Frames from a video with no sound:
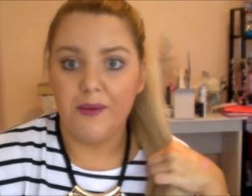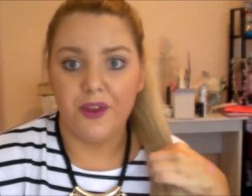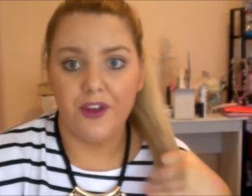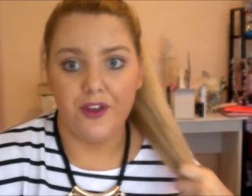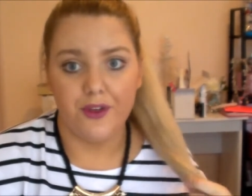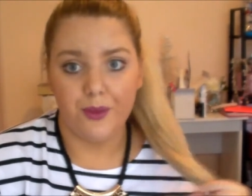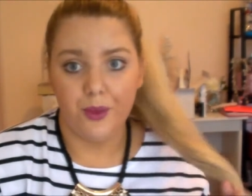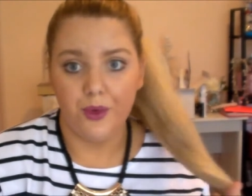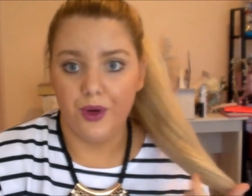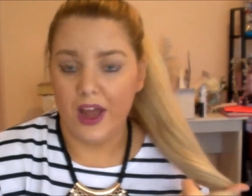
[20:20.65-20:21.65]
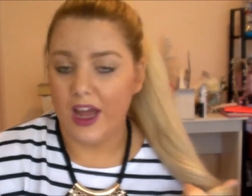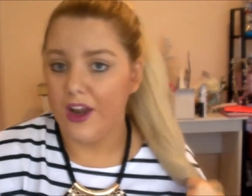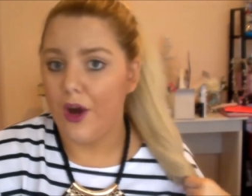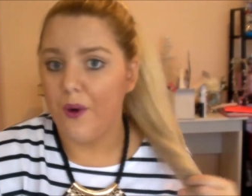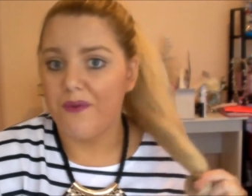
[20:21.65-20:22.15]
you would
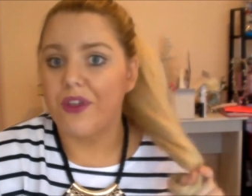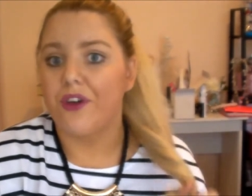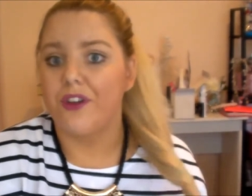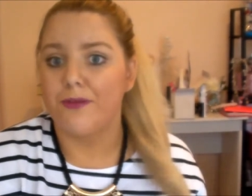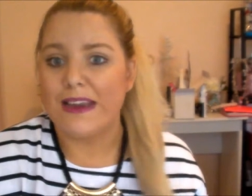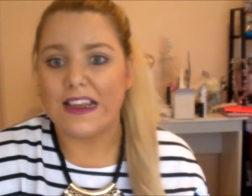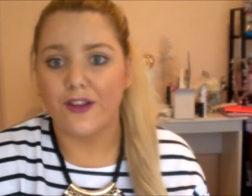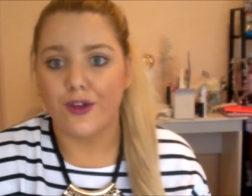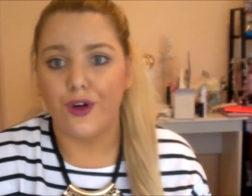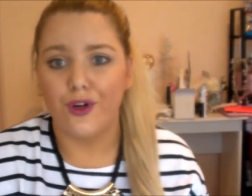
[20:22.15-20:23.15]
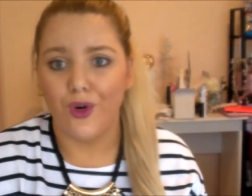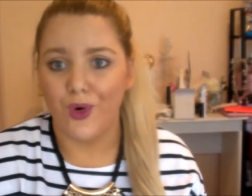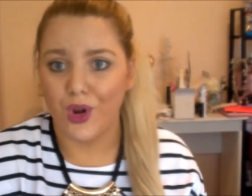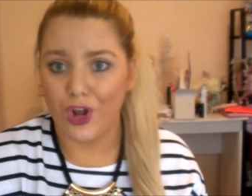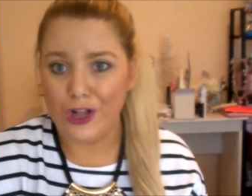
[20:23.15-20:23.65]
know of the cosmetic store
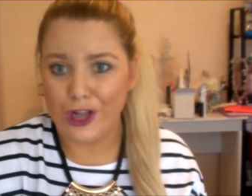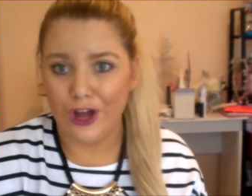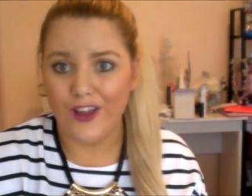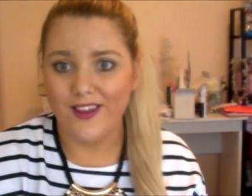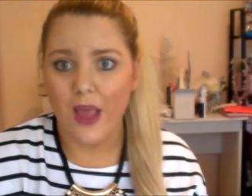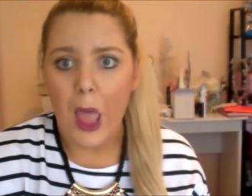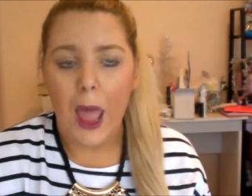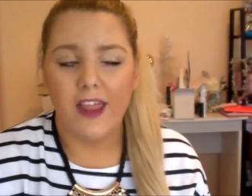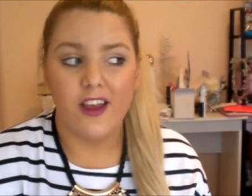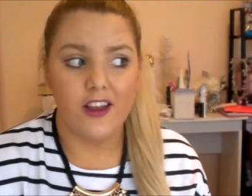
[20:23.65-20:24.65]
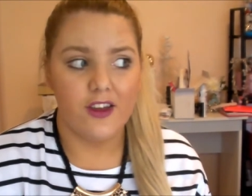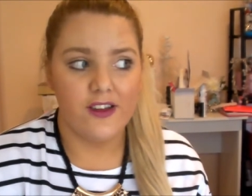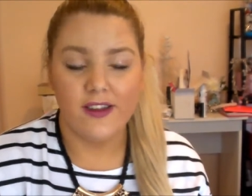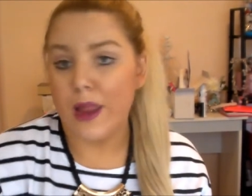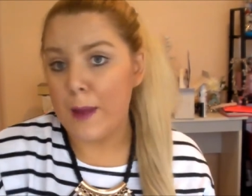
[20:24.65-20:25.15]
called Knecklace. The
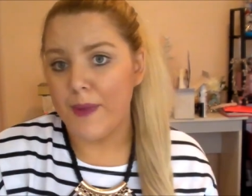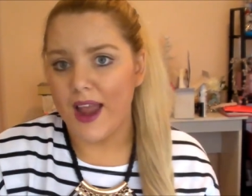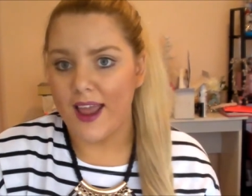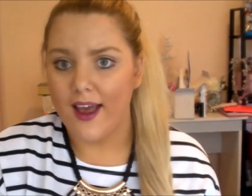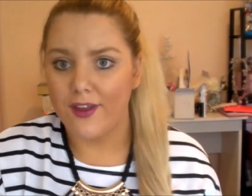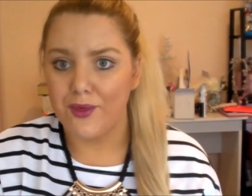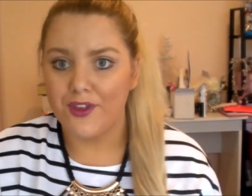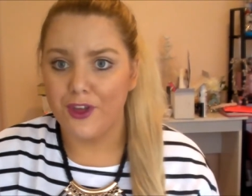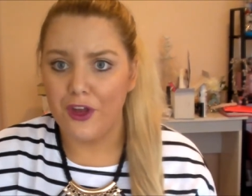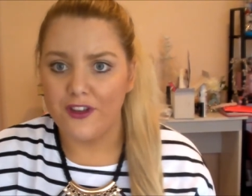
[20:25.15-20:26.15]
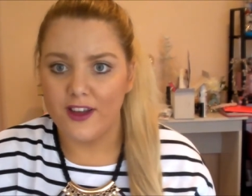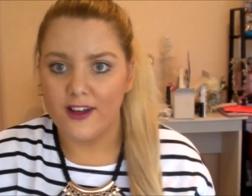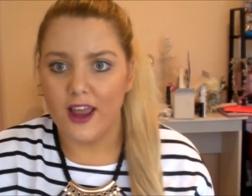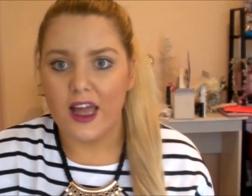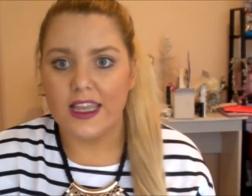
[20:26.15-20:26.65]
gloss near my house was closing
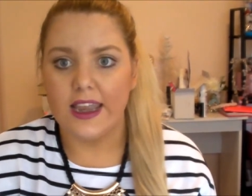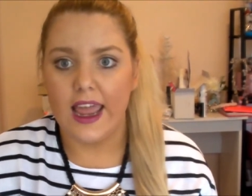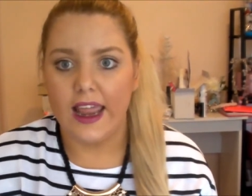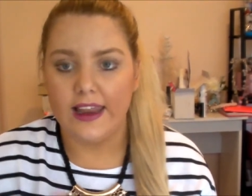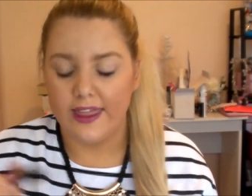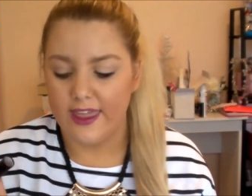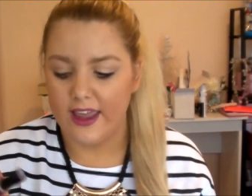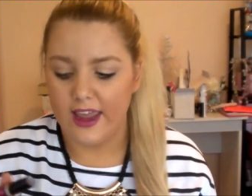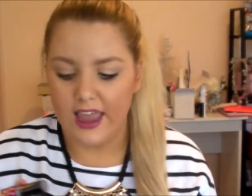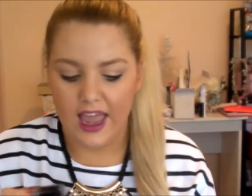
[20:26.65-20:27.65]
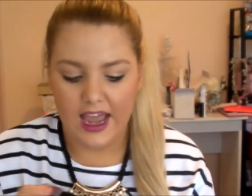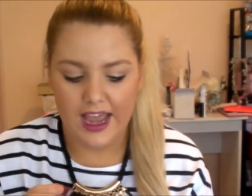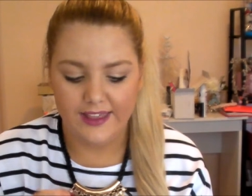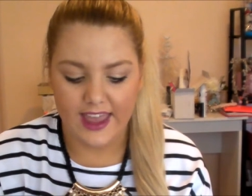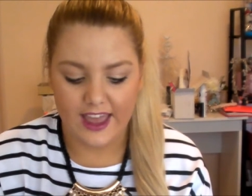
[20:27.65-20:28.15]
down, and they
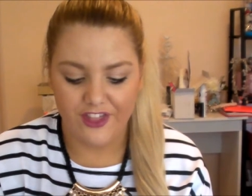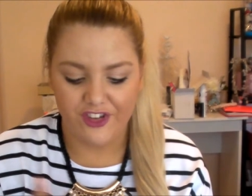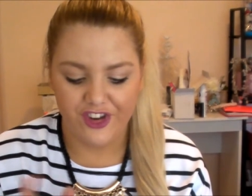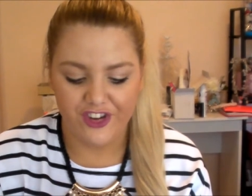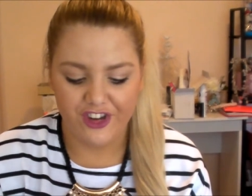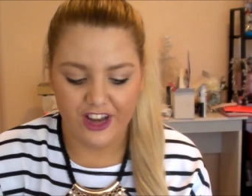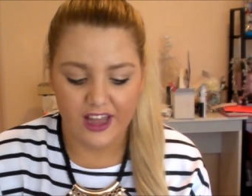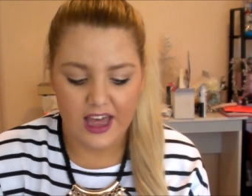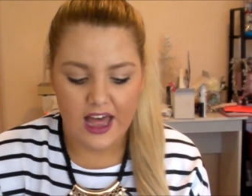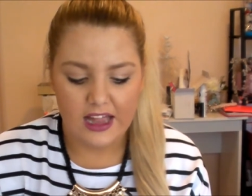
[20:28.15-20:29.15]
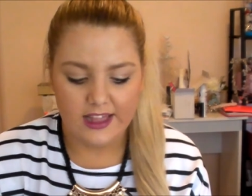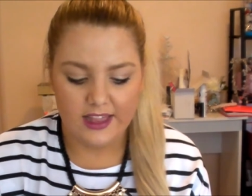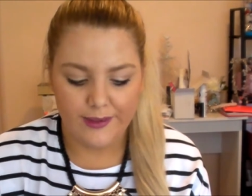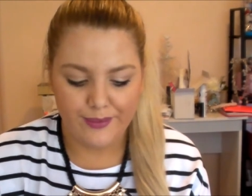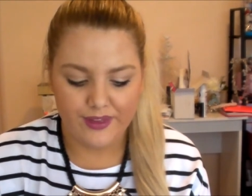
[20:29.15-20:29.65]
had the CHICHI
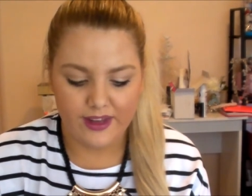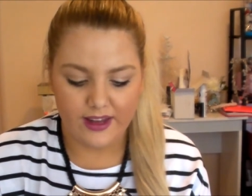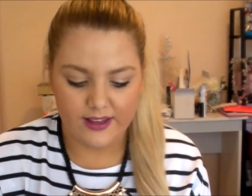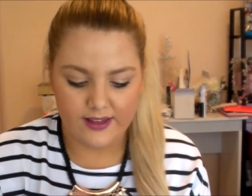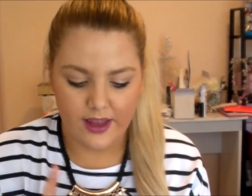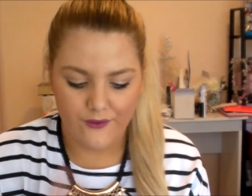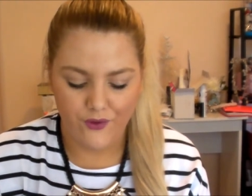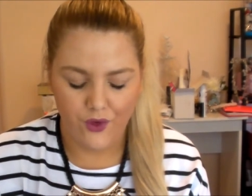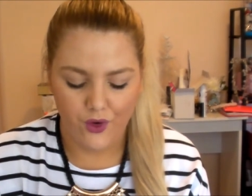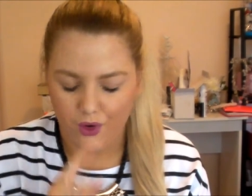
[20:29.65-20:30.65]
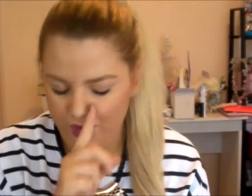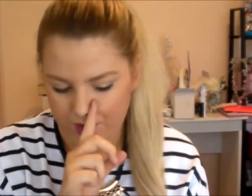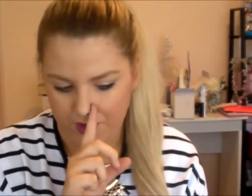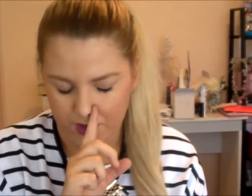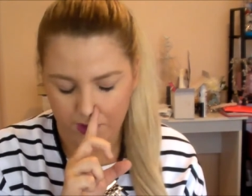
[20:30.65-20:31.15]
lipsticks
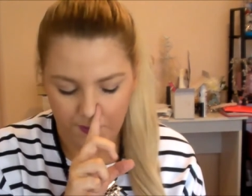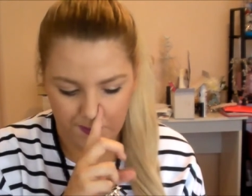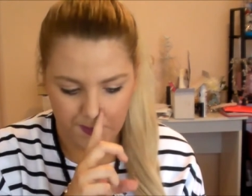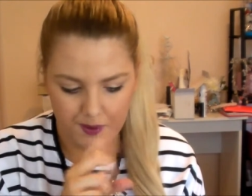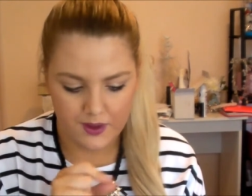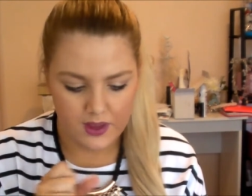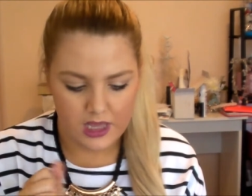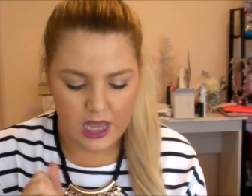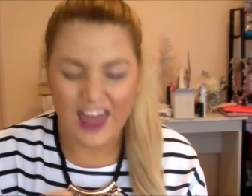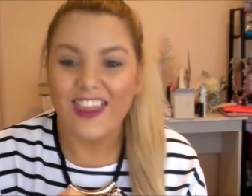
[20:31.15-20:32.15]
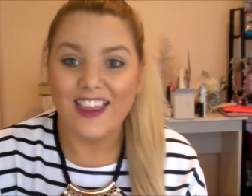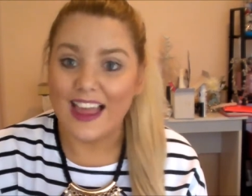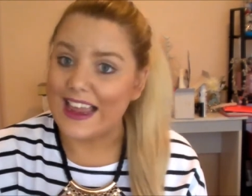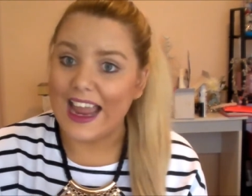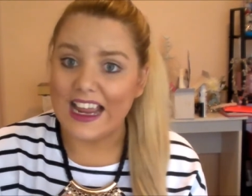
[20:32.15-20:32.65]
for I think
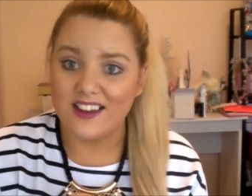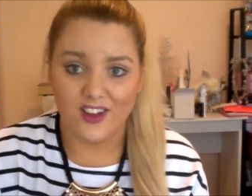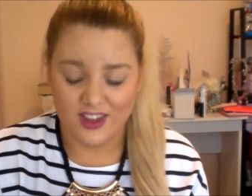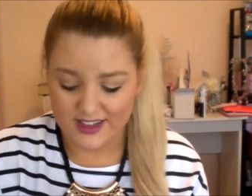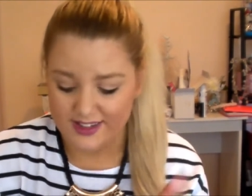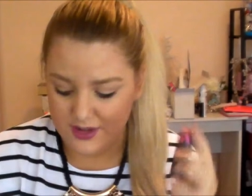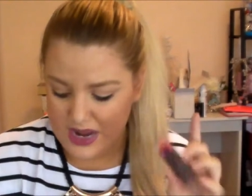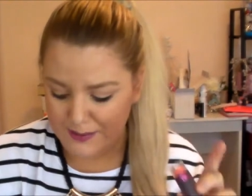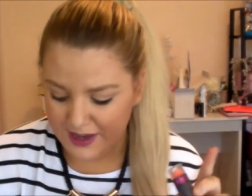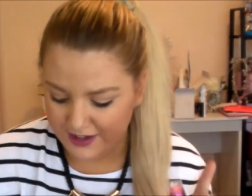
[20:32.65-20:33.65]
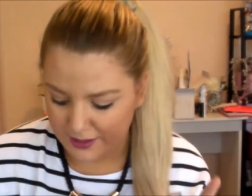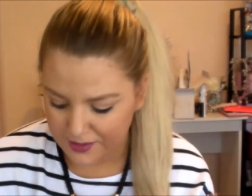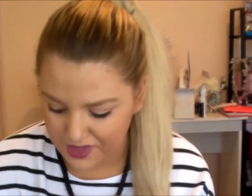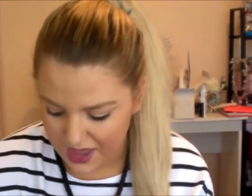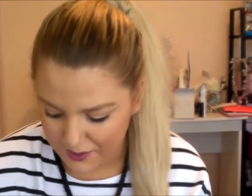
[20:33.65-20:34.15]
like $8, so I picked
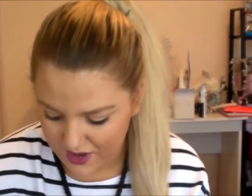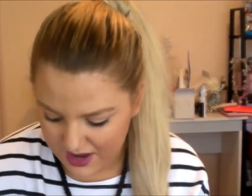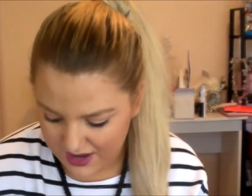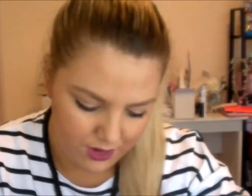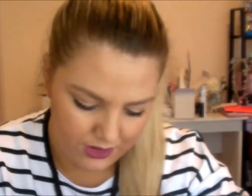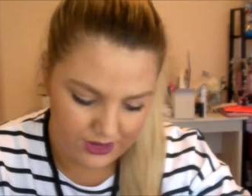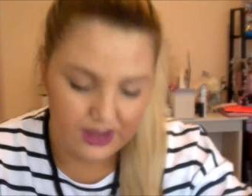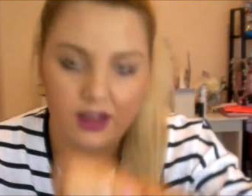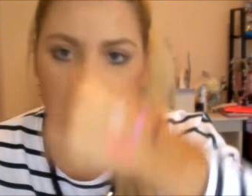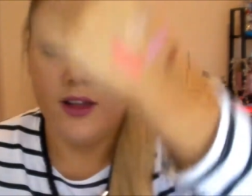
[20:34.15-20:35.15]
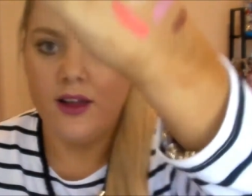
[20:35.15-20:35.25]
up that one. Hottie,